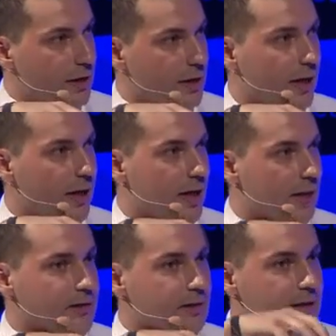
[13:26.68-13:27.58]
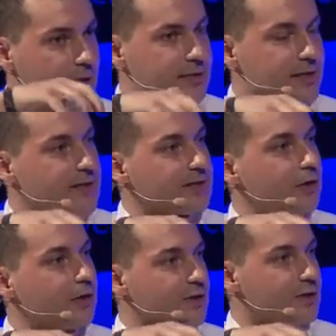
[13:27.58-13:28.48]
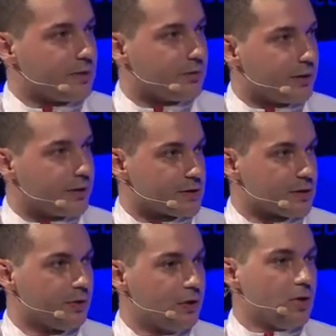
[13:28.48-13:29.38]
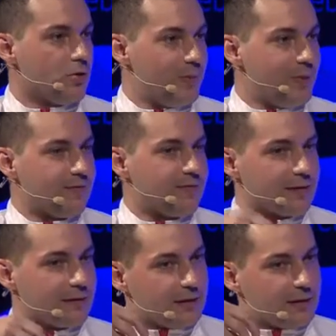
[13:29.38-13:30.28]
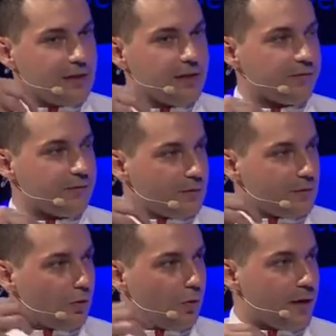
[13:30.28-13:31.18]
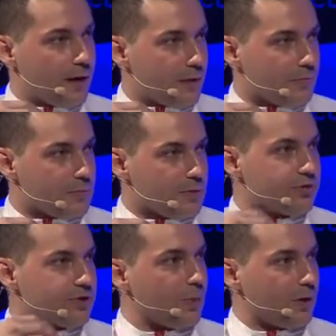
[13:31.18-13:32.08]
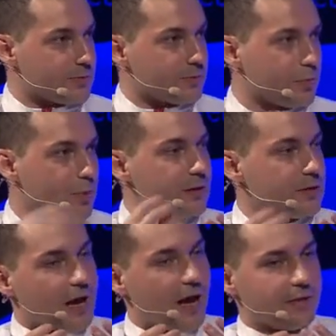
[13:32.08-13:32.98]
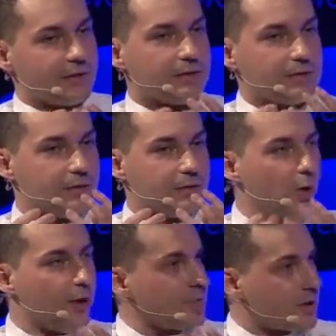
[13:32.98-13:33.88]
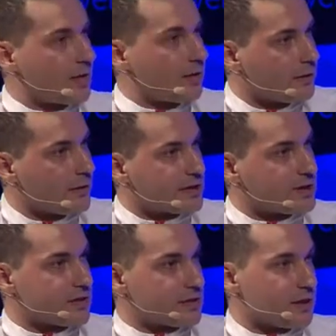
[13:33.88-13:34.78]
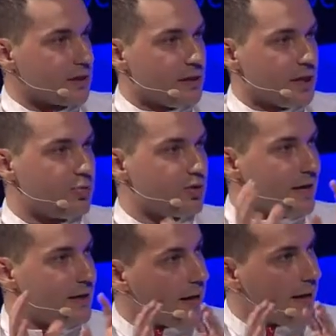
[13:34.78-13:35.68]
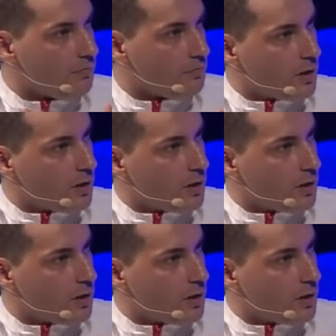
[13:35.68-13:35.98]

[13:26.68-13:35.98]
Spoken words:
and it takes care of the security. So we believe that if OEM is responsible, so what I think that the OEM currently is just a brand name